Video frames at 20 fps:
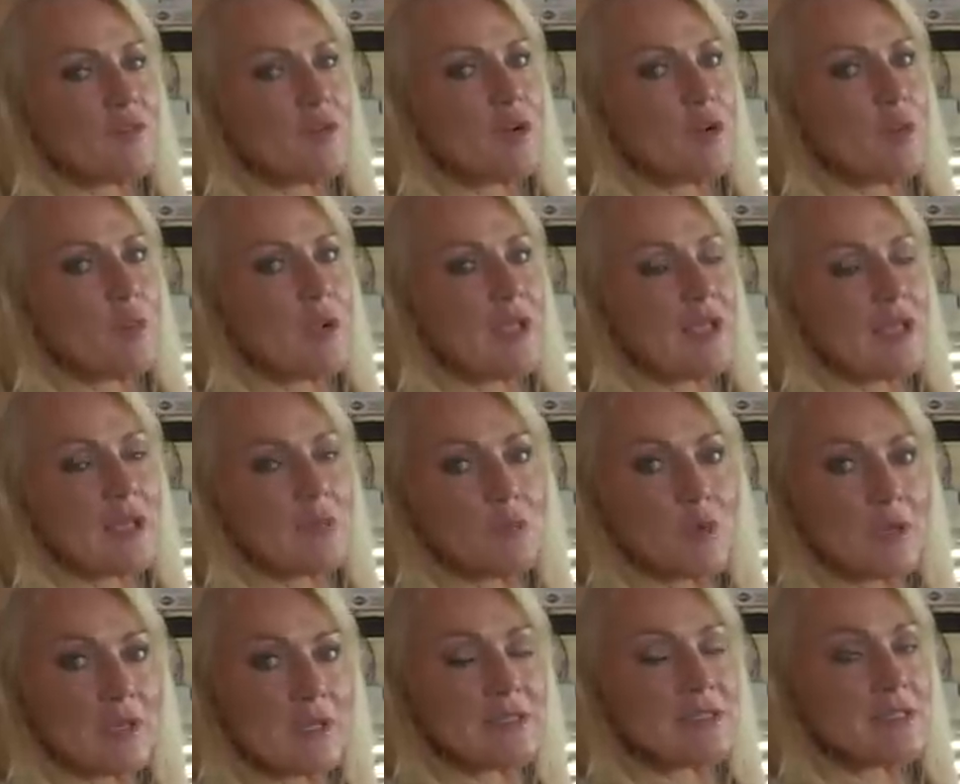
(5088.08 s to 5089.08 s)
for a week. I'm
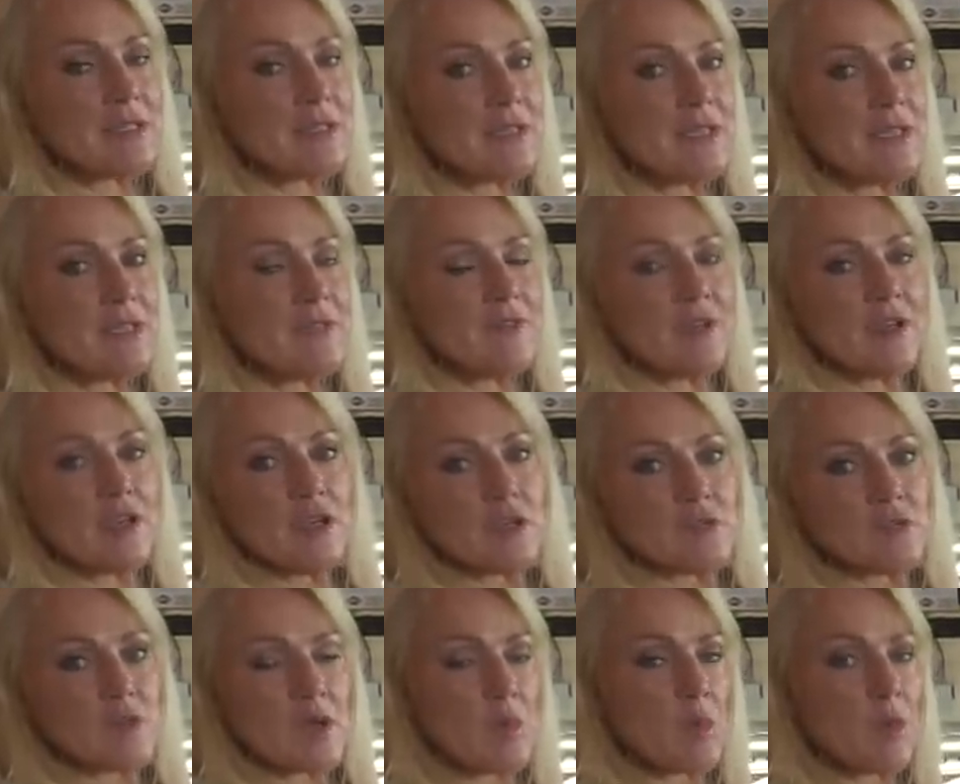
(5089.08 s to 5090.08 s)
ready to leave.
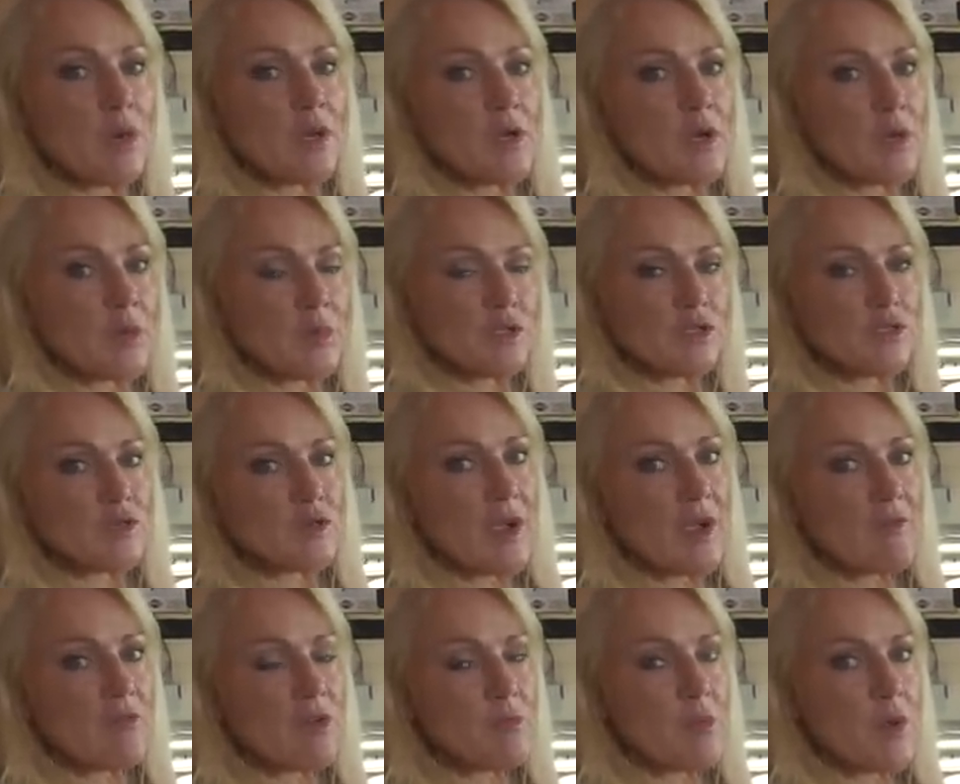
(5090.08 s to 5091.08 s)
So I wanna go into
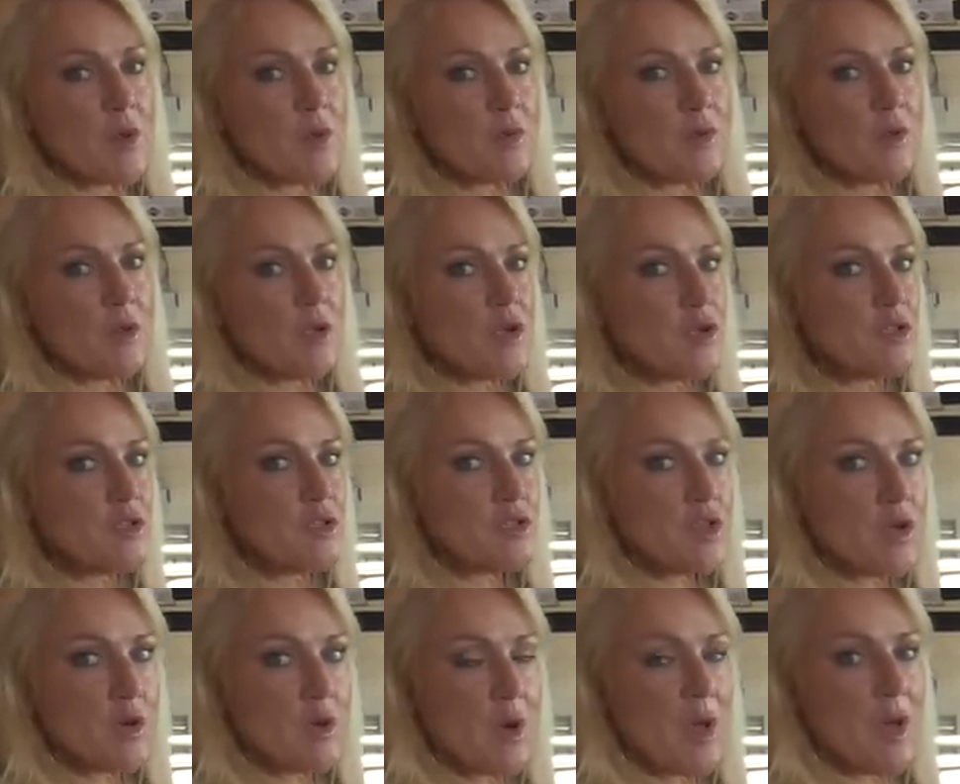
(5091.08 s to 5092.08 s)
travel mode.
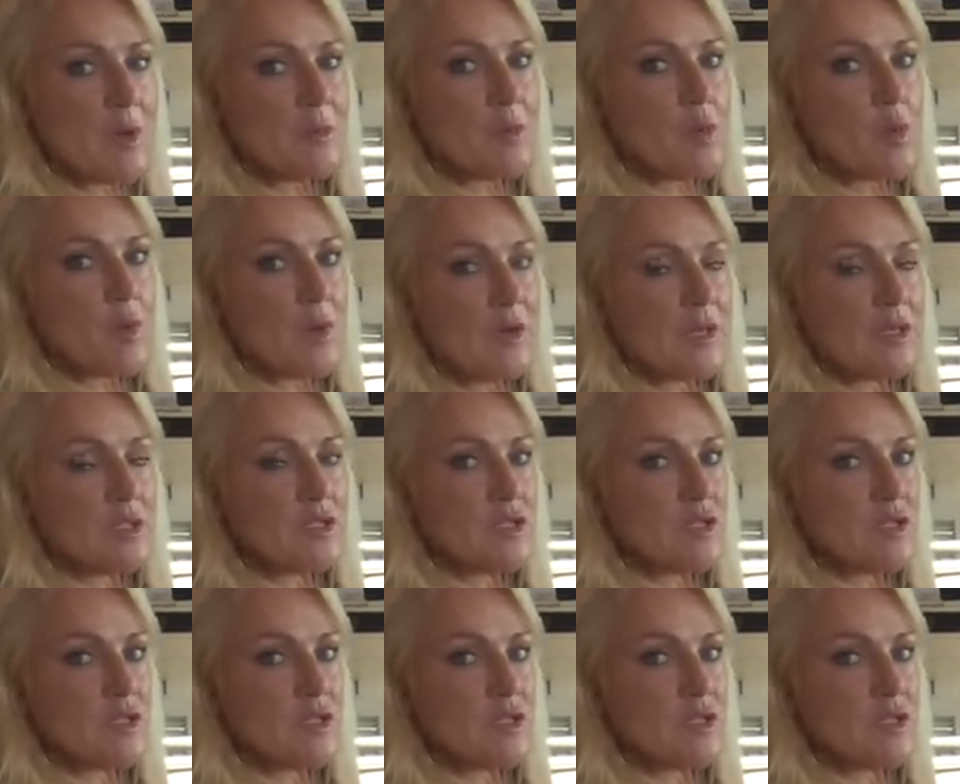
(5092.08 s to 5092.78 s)
So I'm going